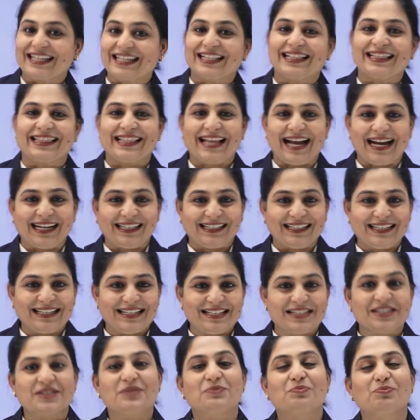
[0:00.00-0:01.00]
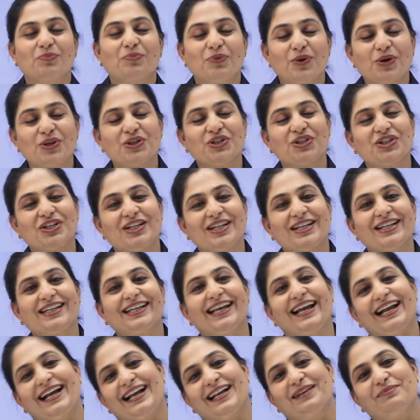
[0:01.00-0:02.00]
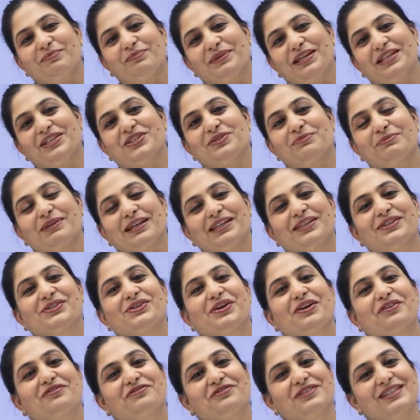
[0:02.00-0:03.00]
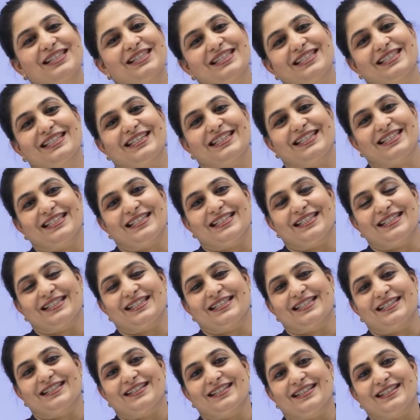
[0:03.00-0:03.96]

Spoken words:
that is motion and measurement of distances.